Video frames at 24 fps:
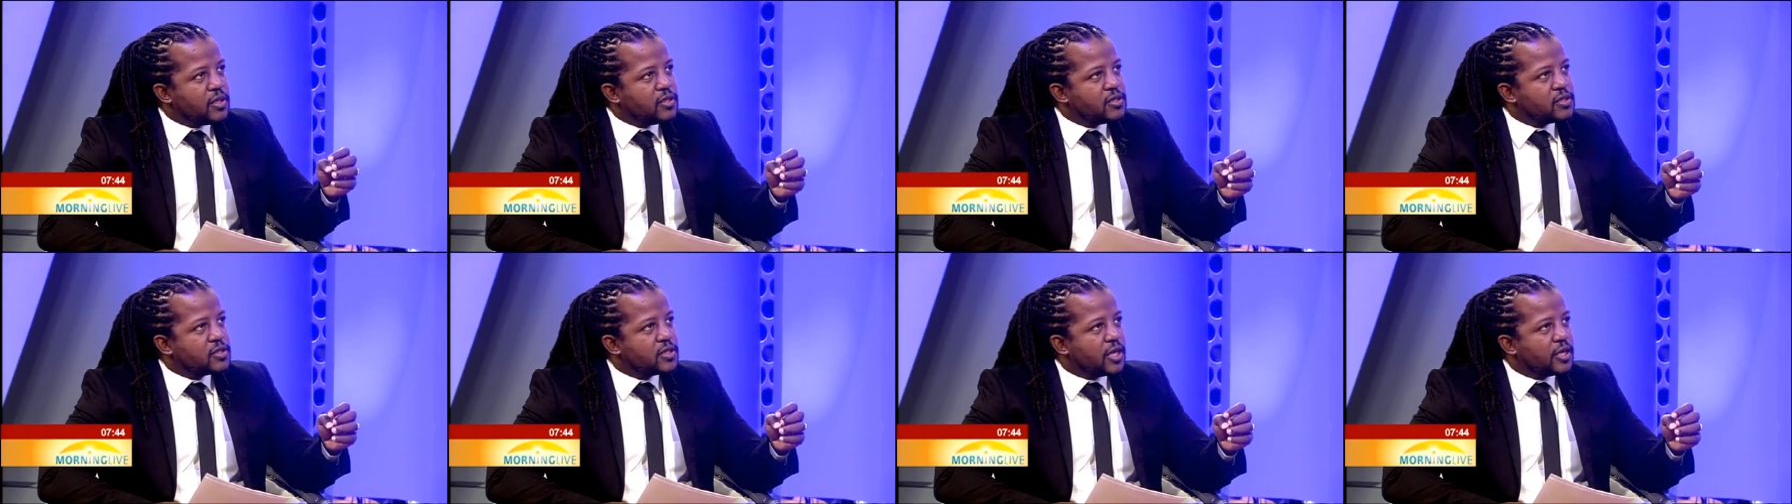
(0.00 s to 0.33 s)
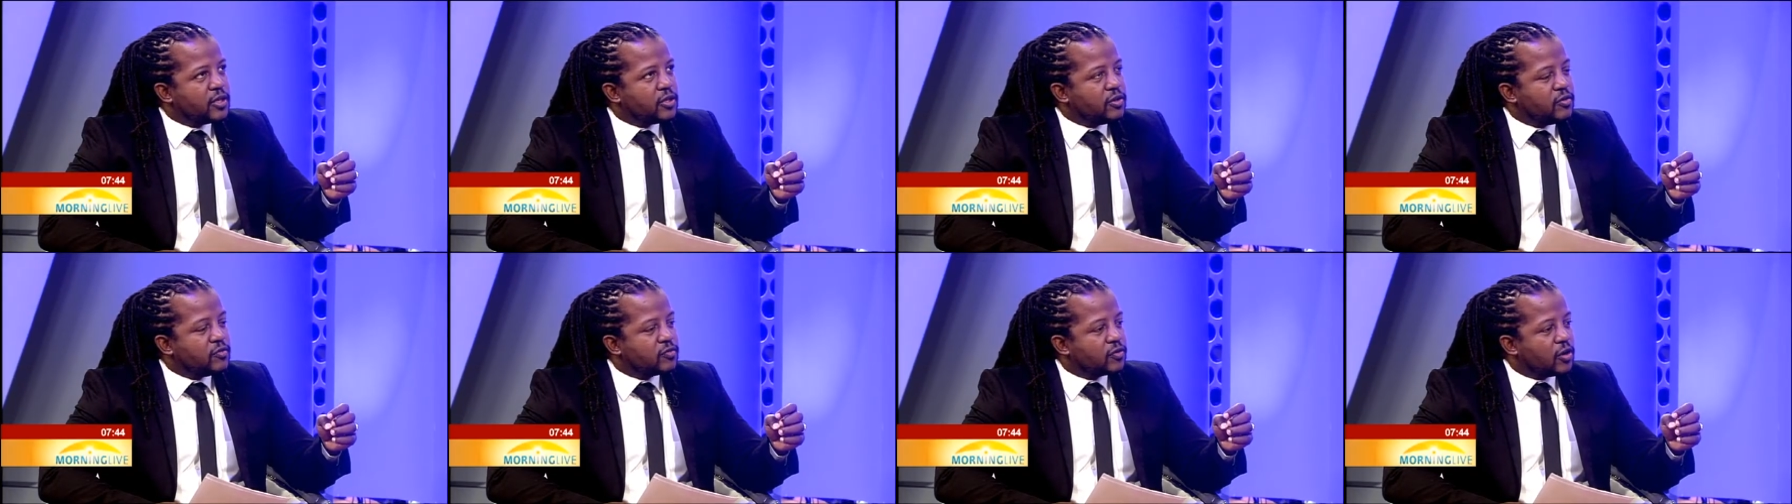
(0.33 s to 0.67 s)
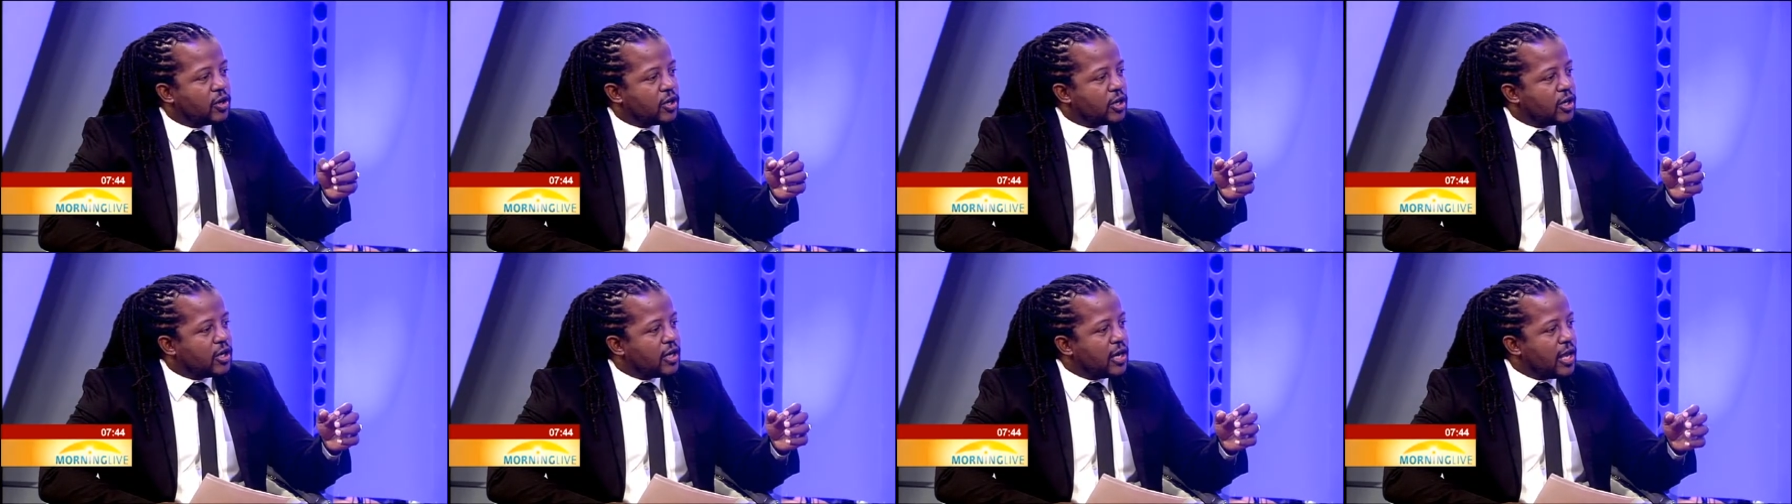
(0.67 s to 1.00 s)
means that
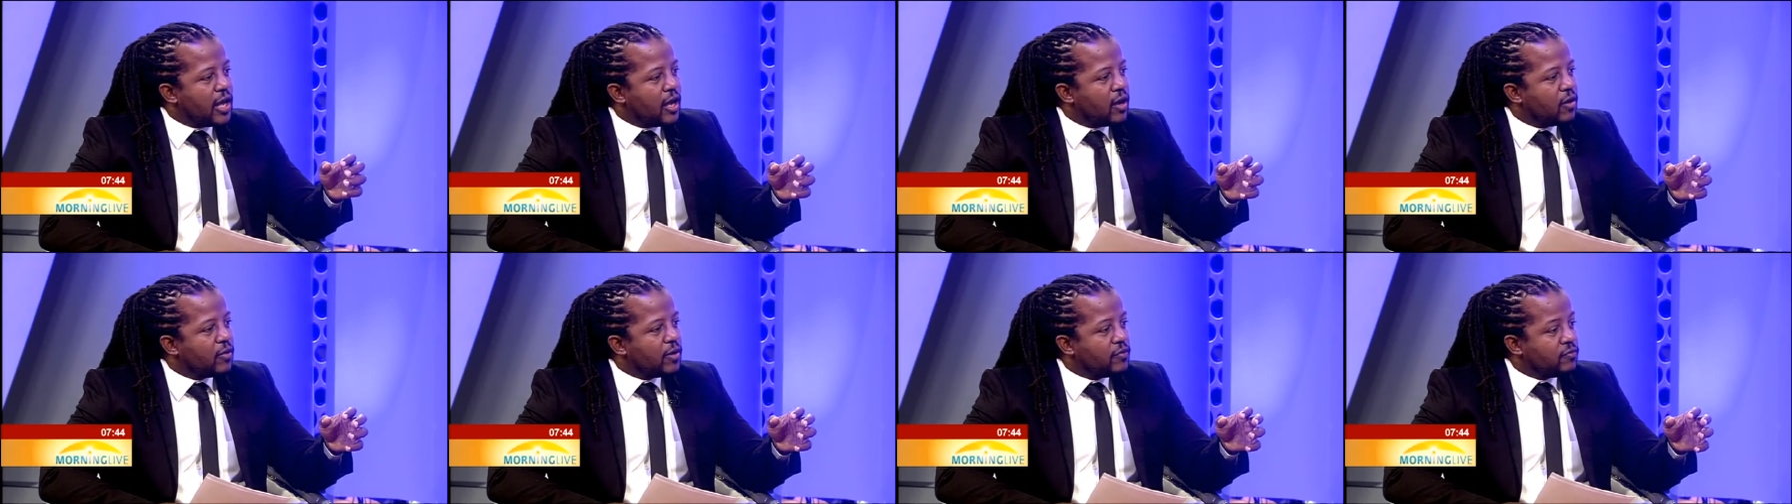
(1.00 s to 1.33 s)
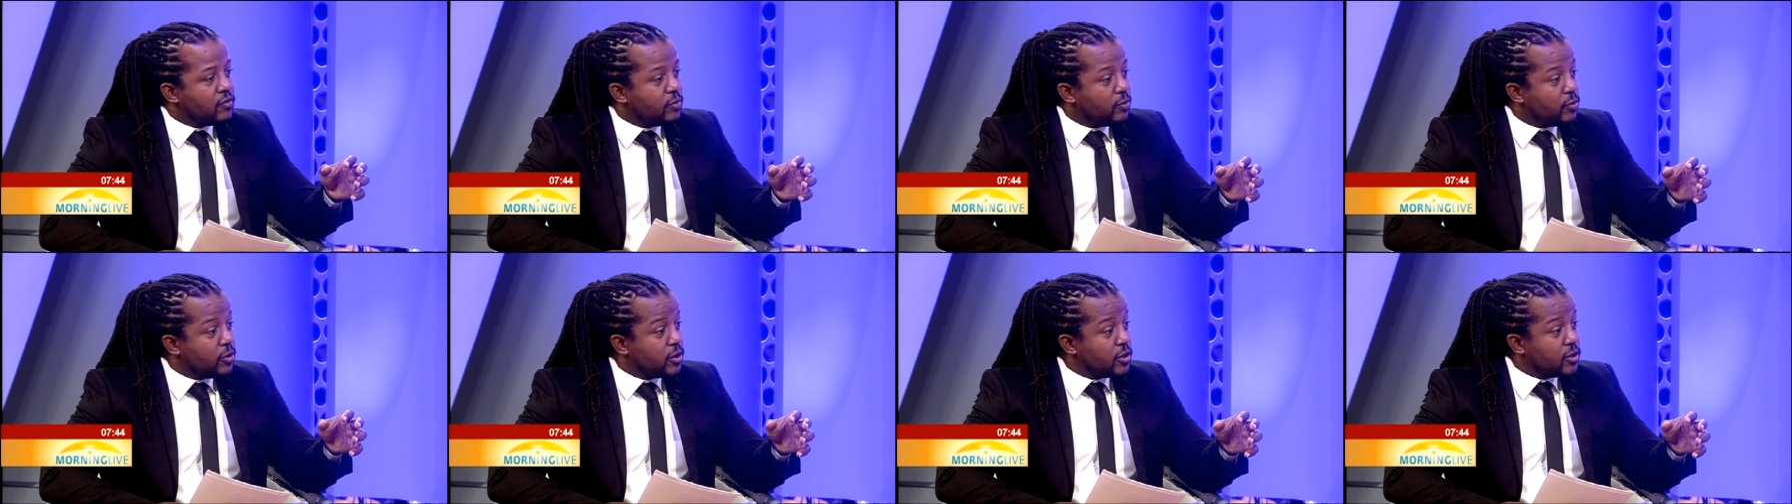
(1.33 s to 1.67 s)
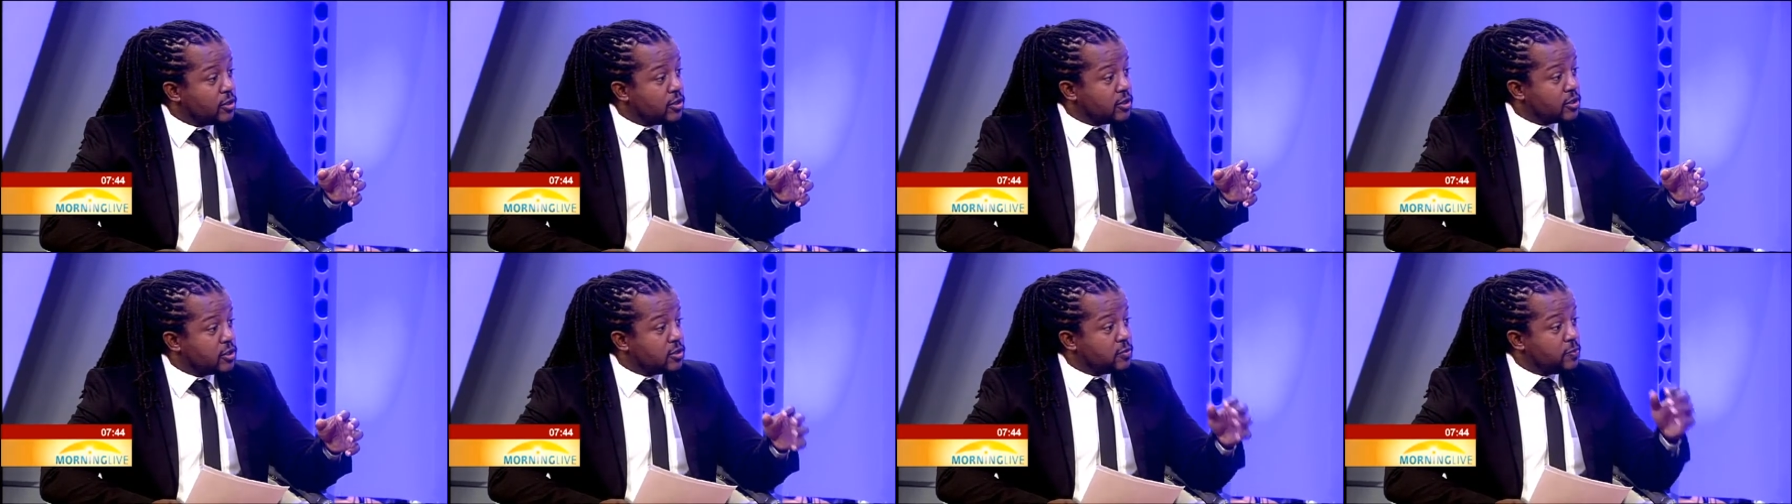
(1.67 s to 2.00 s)
you've got to allow
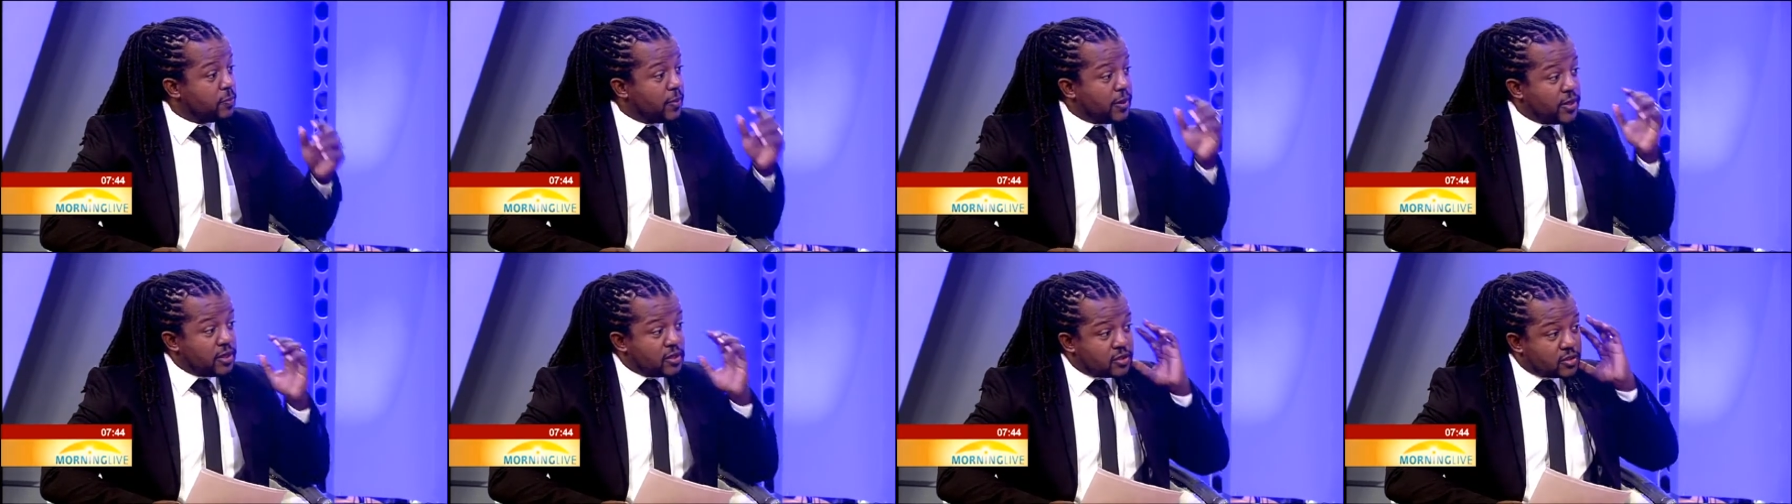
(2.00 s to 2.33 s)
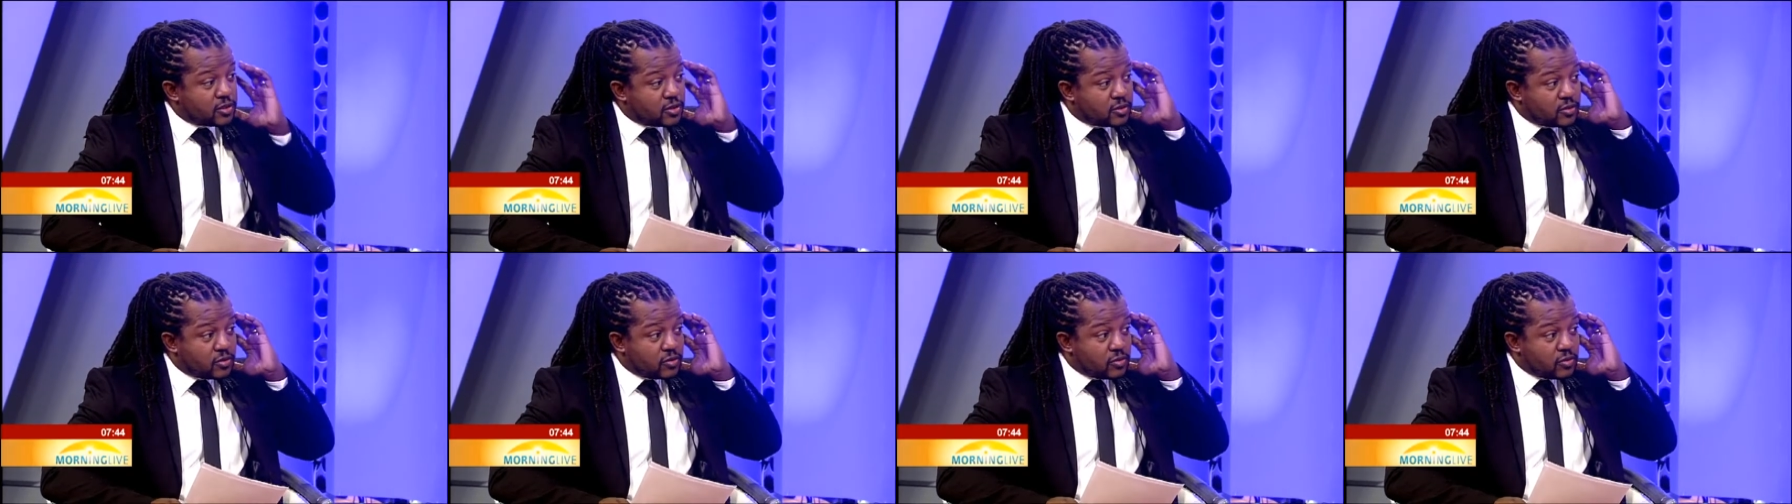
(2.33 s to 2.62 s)
everybody the space